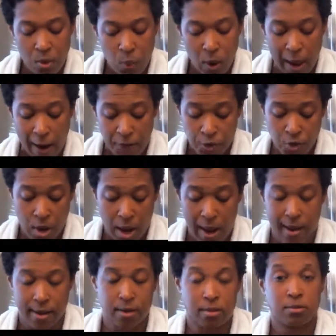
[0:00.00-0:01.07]
After
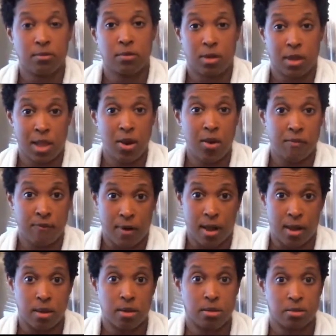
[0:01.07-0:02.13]
I
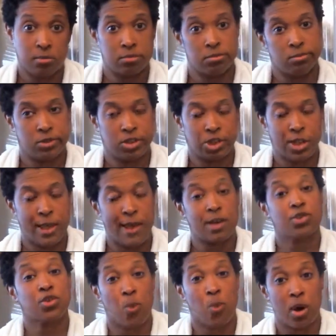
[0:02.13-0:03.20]
clarify
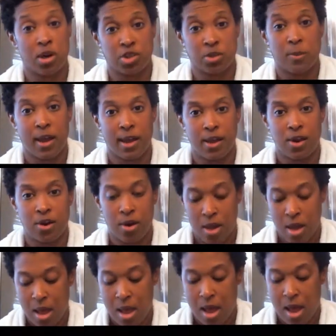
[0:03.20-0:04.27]
slash wash my hair,
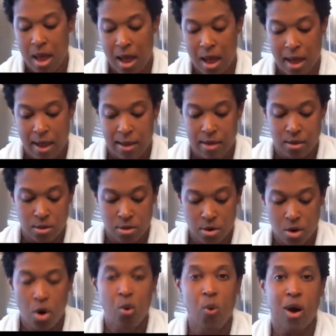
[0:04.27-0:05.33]
I
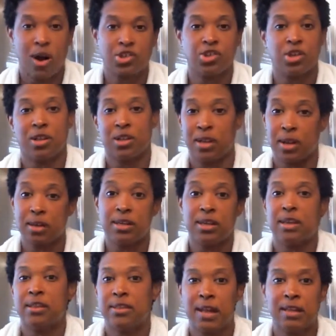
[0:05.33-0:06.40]
co-wash. Now,
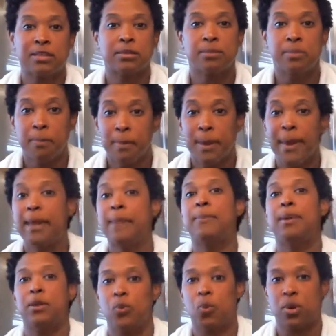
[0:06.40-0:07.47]
again, that's
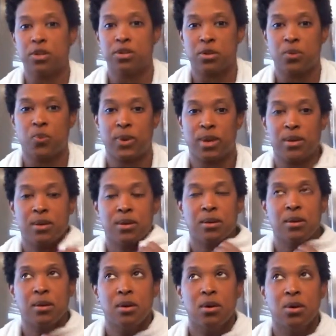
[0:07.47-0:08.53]
maybe once a week
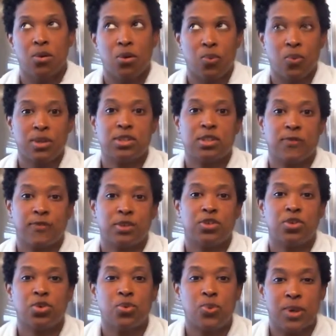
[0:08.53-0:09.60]
or once every
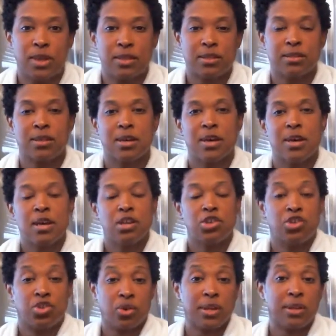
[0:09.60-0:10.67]
2 weeks.
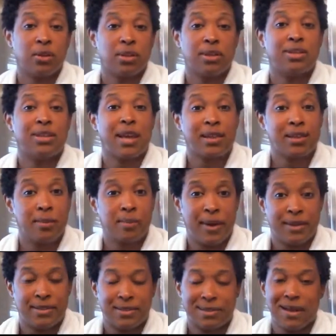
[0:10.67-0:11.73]
Generally, on a daily
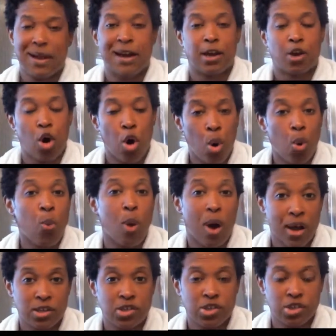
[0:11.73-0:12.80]
basis, I
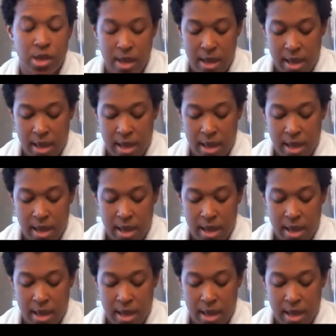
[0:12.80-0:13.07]
co-wash.